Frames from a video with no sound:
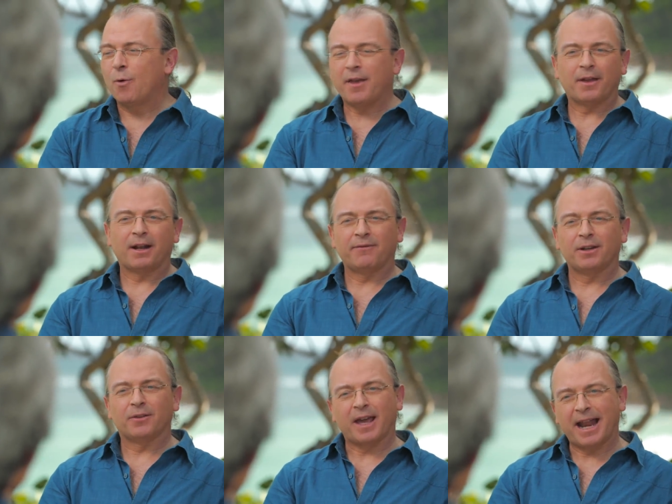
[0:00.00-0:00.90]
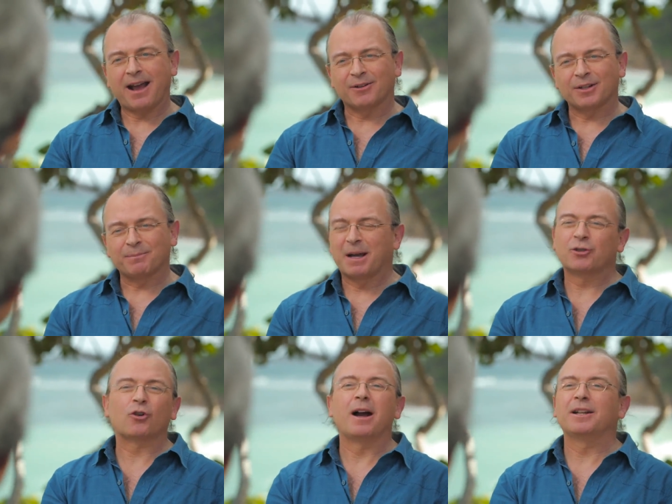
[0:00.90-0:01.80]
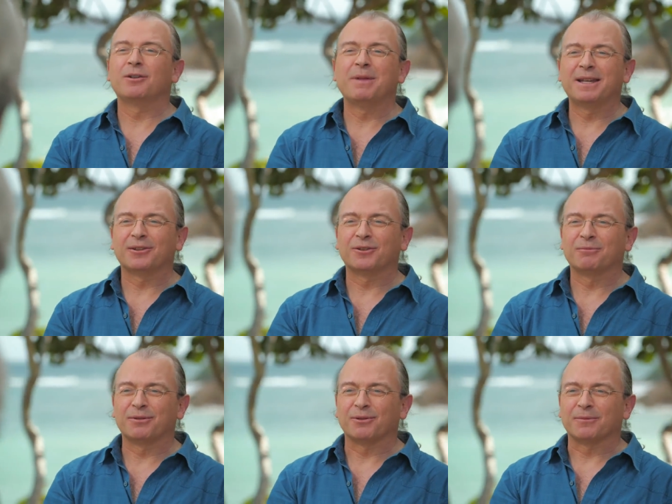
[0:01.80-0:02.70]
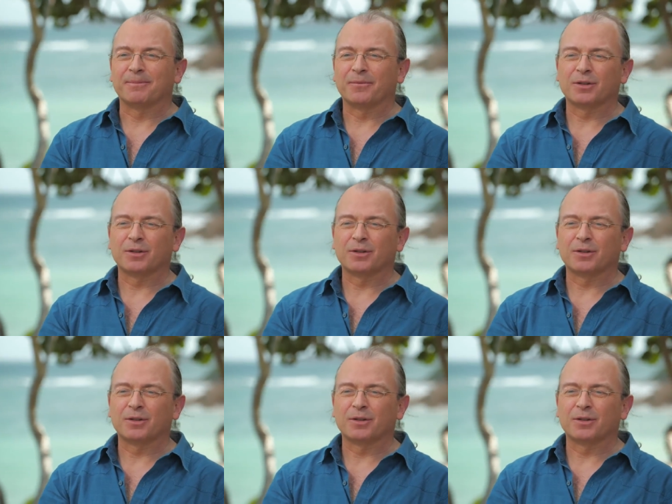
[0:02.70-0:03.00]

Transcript: the way that I figured that out is by trying to make it compute.